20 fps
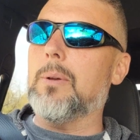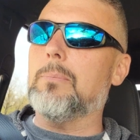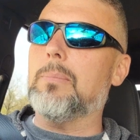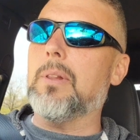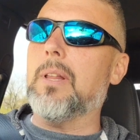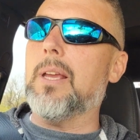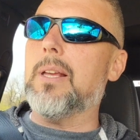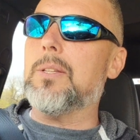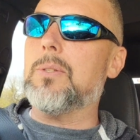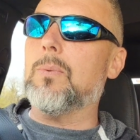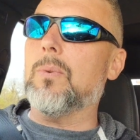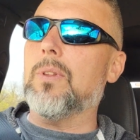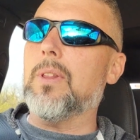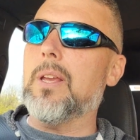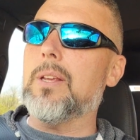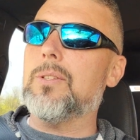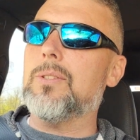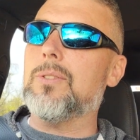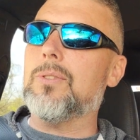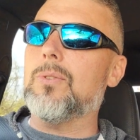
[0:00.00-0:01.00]
place where
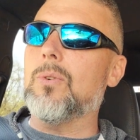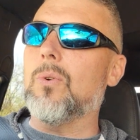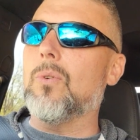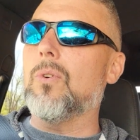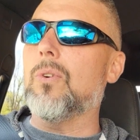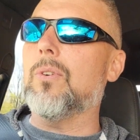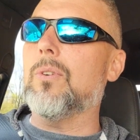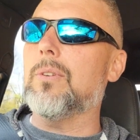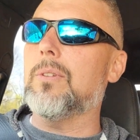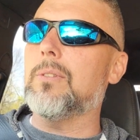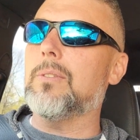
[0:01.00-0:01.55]
they store,